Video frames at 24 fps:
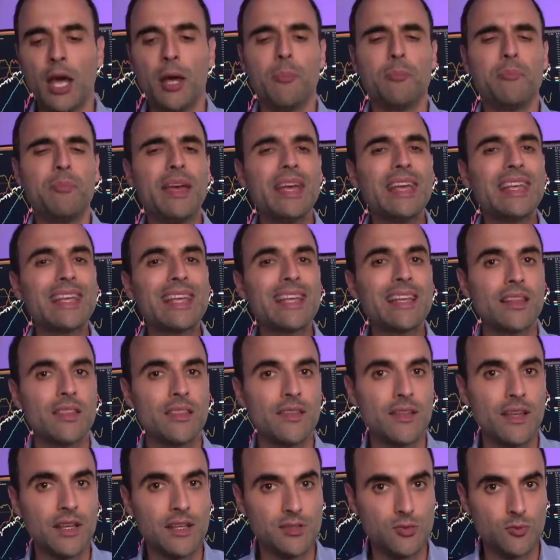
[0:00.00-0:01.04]
making
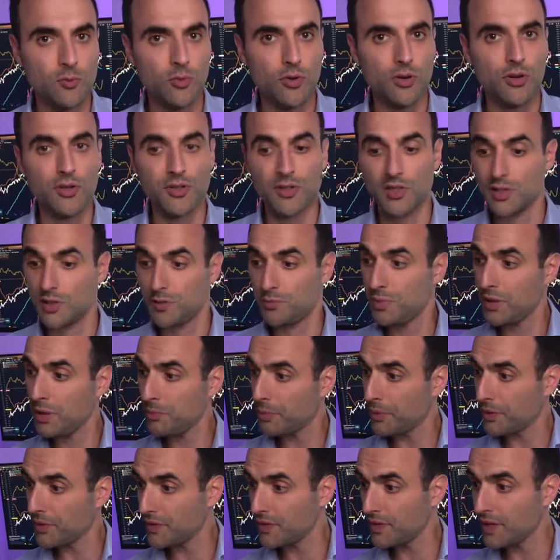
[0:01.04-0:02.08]
things worse because
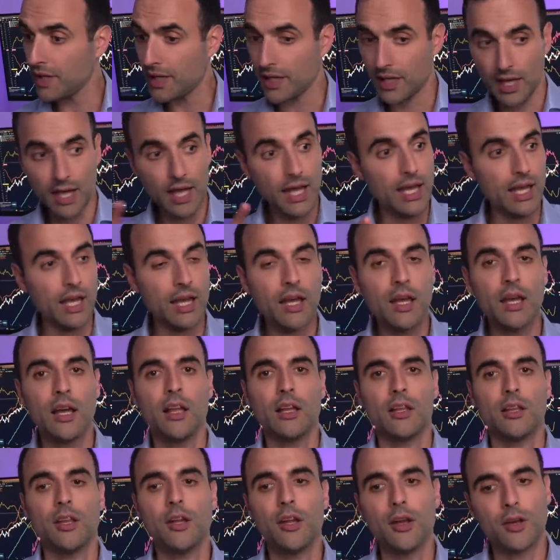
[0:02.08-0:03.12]
people see it, hey,
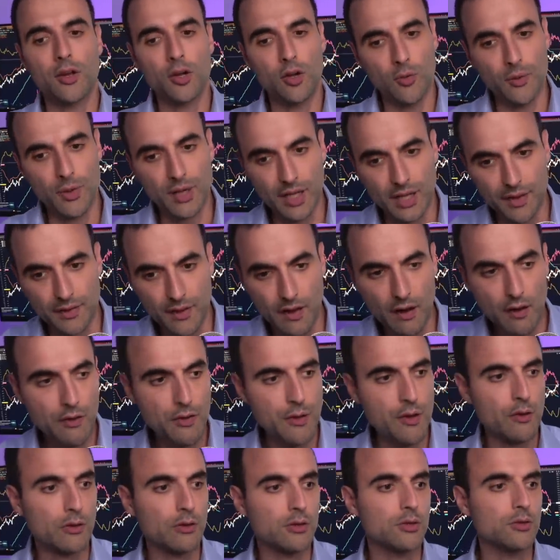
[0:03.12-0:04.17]
they're going in there,
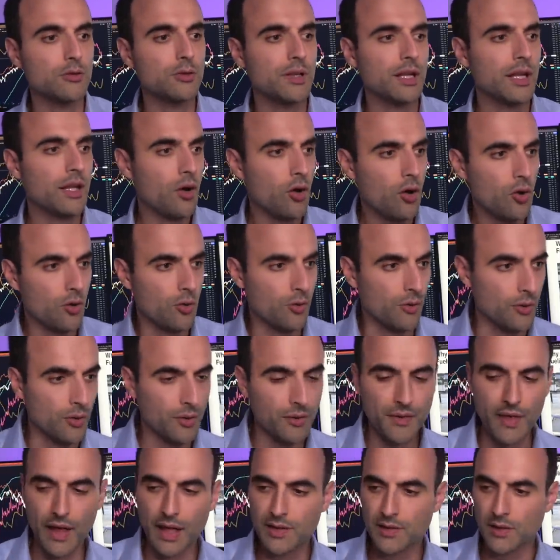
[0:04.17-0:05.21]
they're looting, oh,
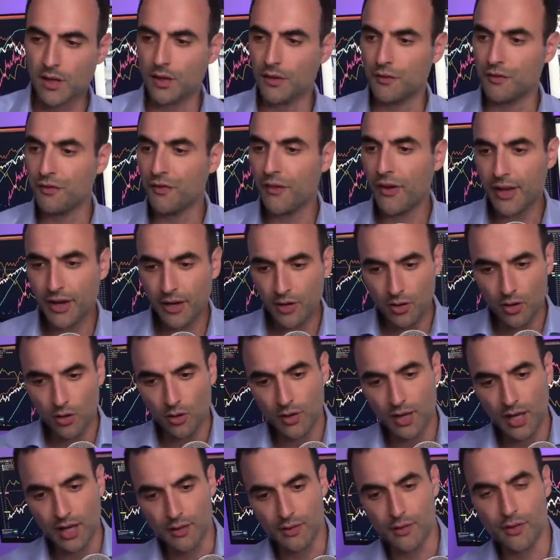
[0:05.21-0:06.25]
that's on fire,
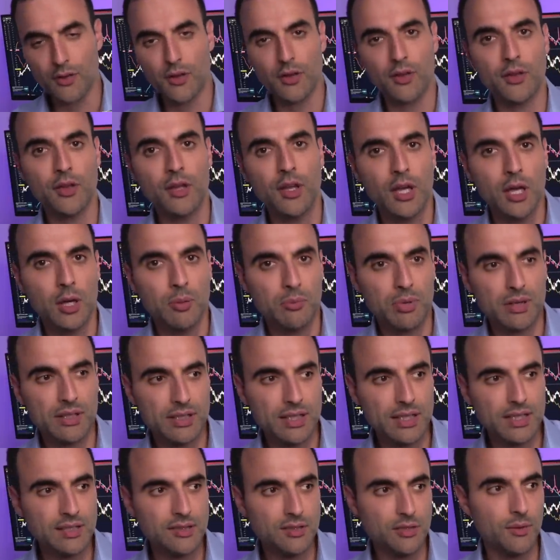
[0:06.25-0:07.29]
okay, the
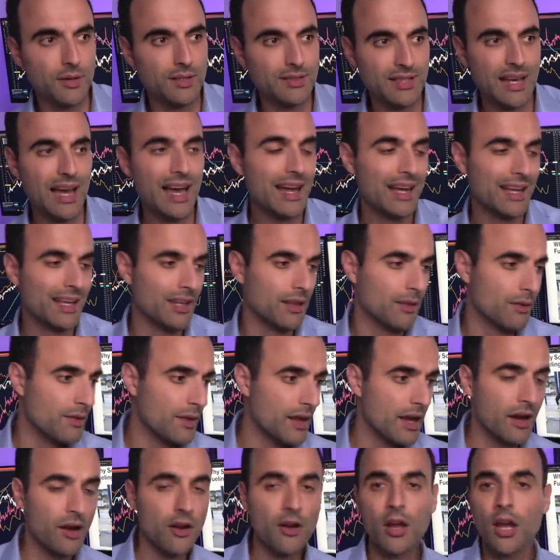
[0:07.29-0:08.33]
police are attacking
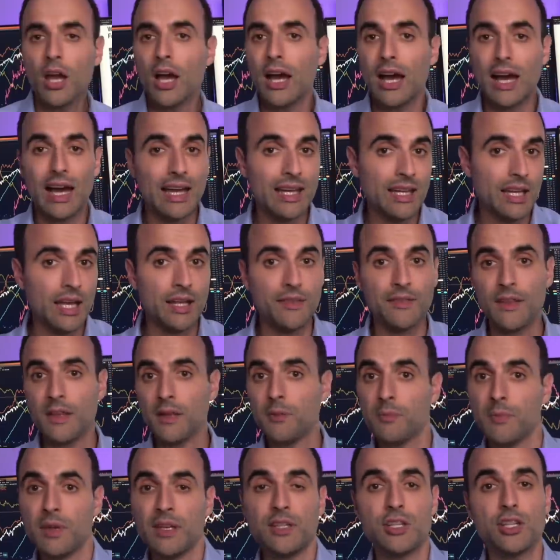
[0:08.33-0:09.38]
there, and, and
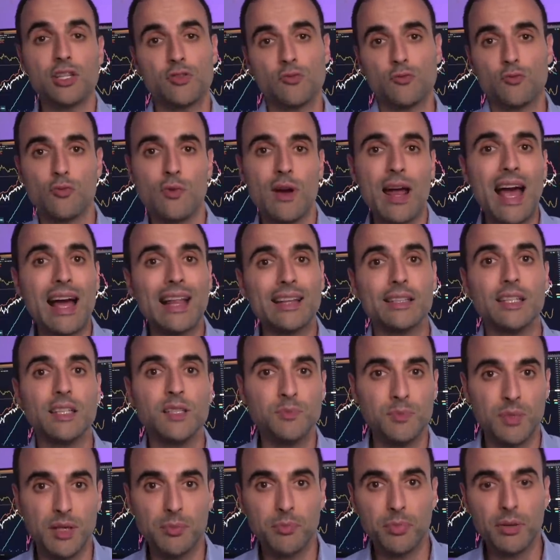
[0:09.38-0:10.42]
they, it just rallies
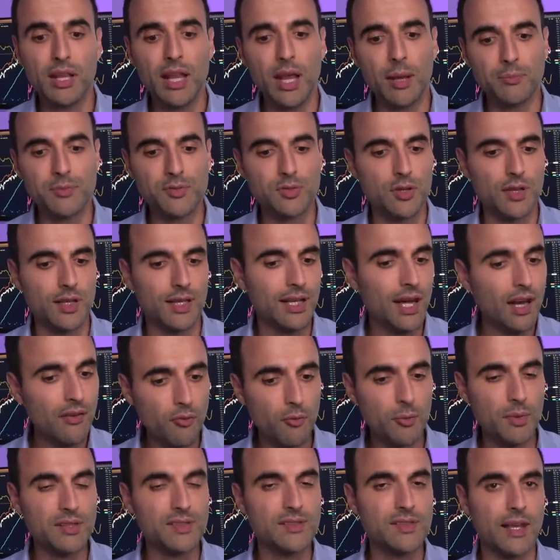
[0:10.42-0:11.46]
people up. So the
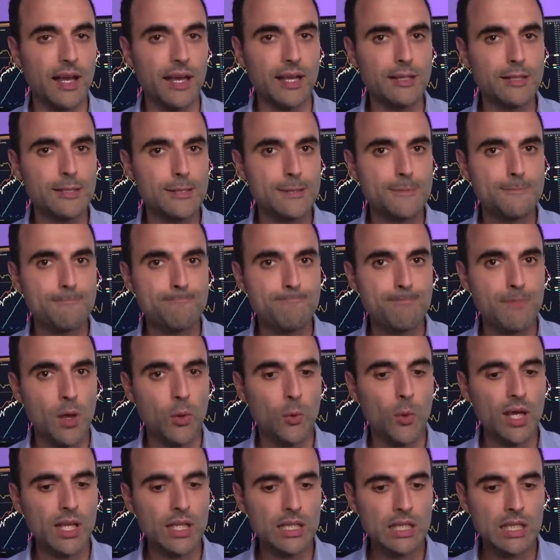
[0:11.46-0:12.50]
government says,
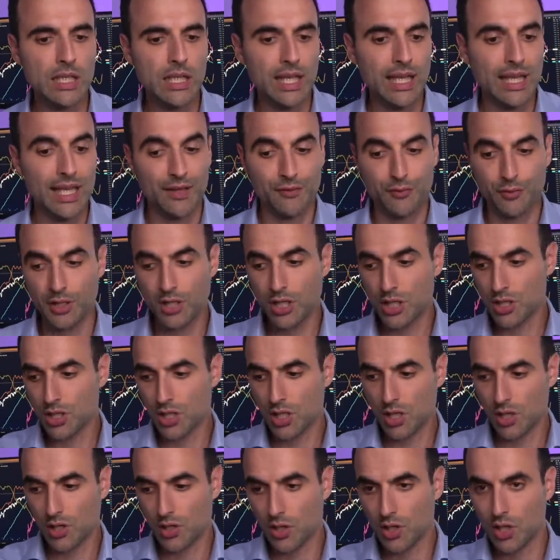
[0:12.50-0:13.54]
well, if we just
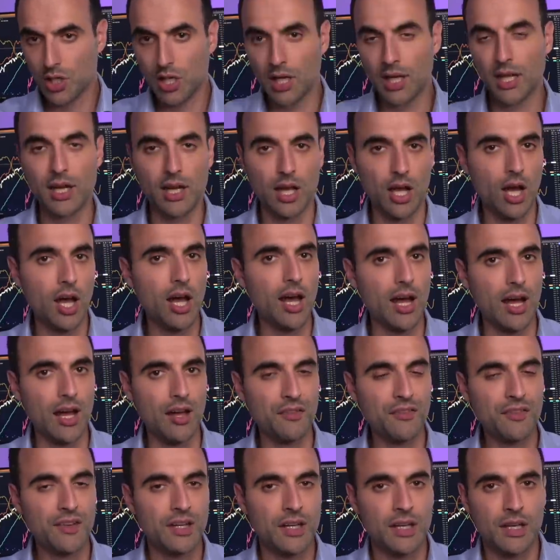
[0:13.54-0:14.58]
cut
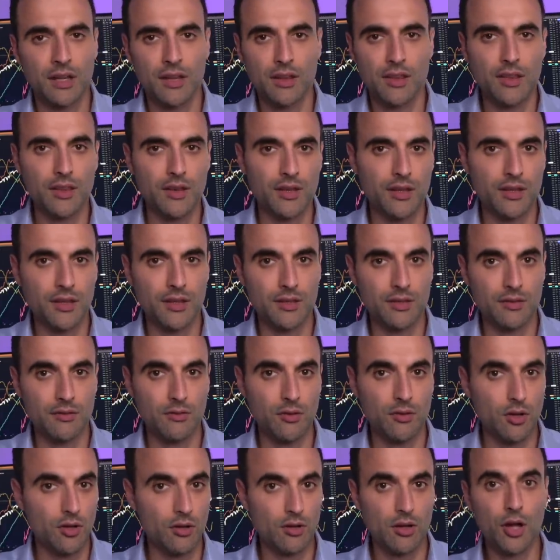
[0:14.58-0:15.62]
off the
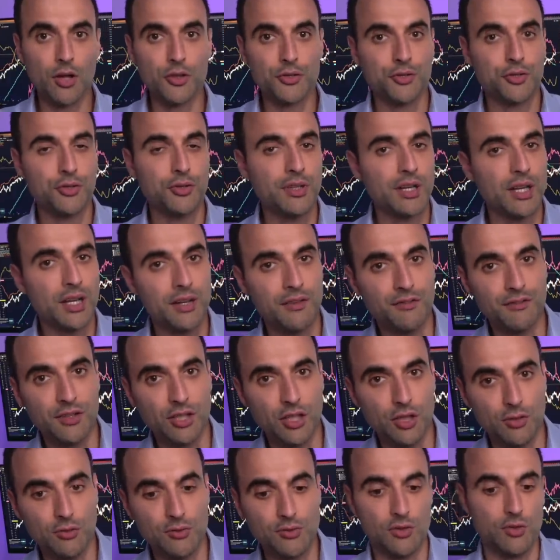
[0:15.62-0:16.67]
alternative
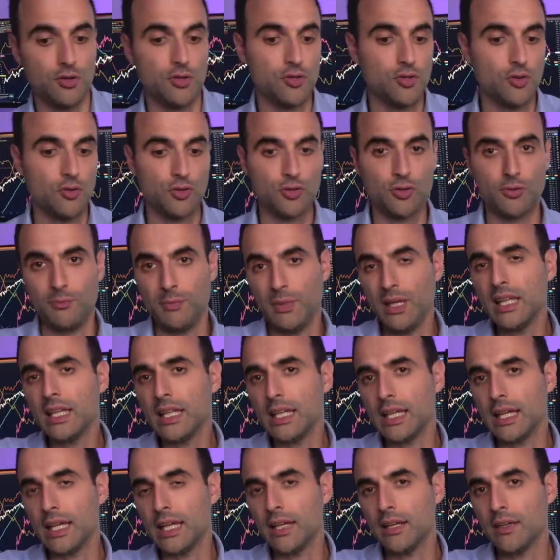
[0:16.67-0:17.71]
news or the social
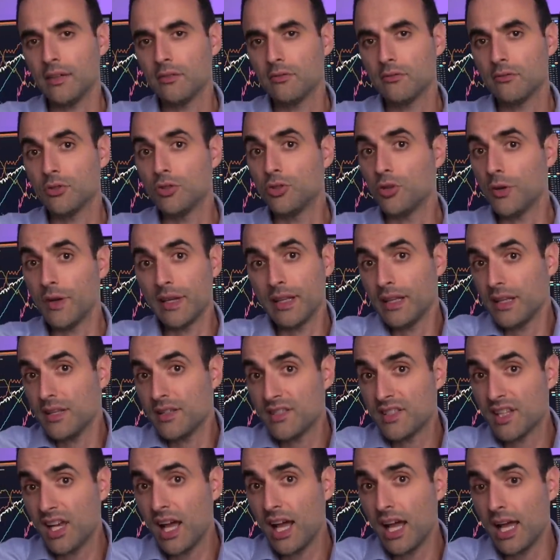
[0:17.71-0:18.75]
media during these
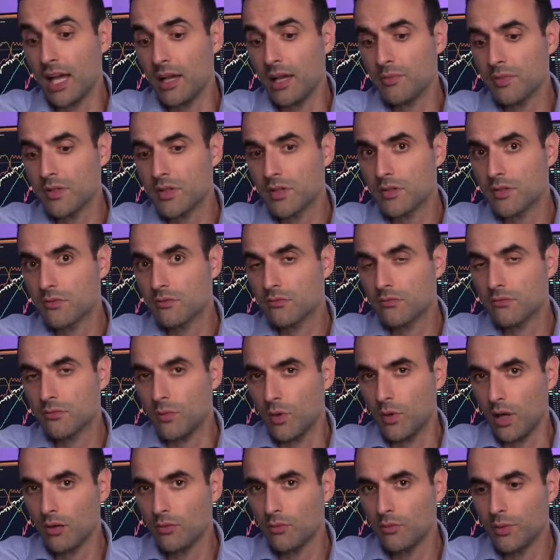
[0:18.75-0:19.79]
times,
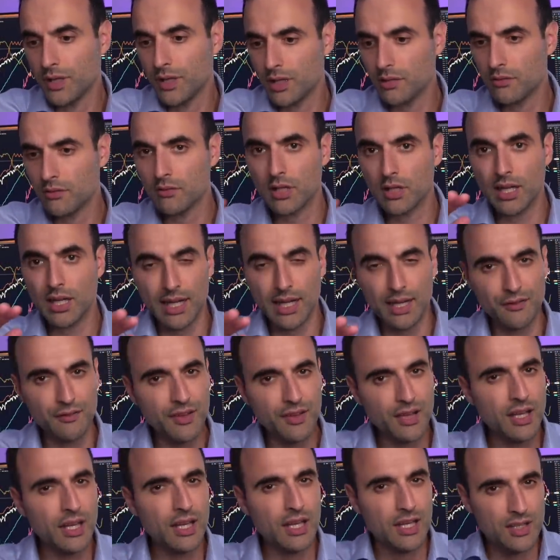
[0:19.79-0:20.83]
well, we can kind of
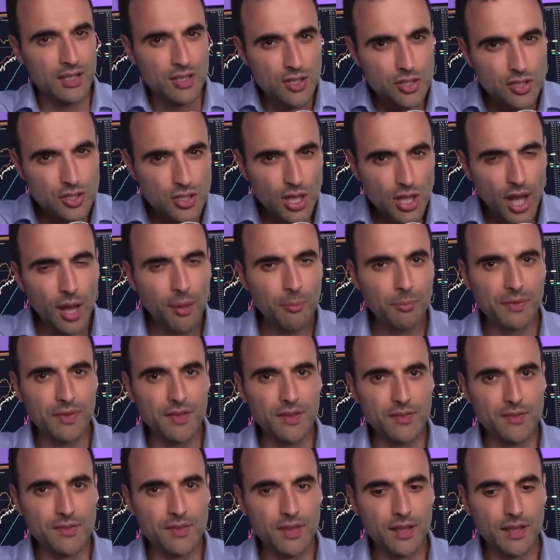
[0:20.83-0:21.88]
stop
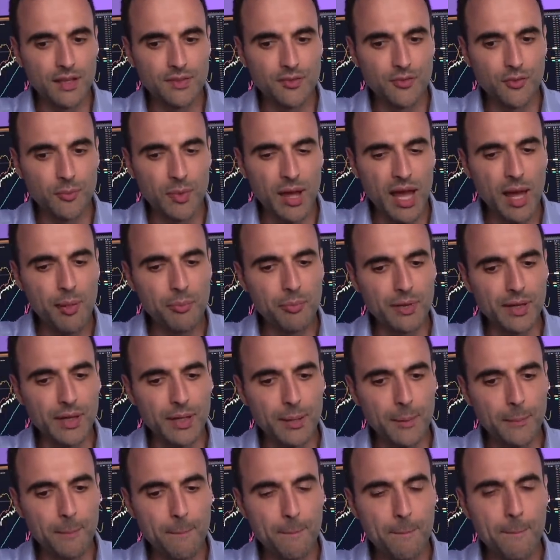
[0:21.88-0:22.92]
these things from happening.